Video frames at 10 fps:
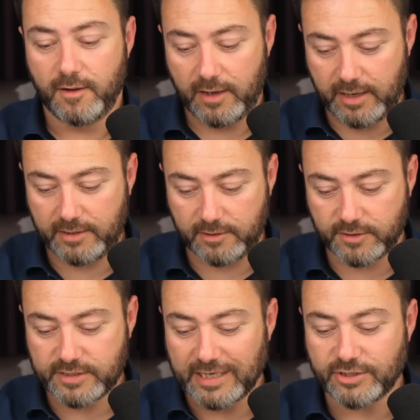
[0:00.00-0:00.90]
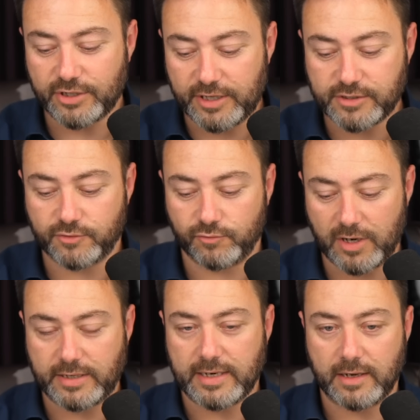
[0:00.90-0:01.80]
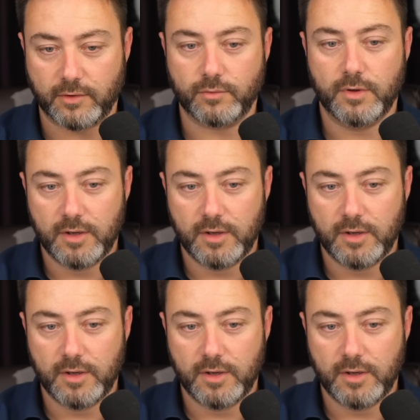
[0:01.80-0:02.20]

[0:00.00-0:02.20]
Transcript: In Los Angeles right now,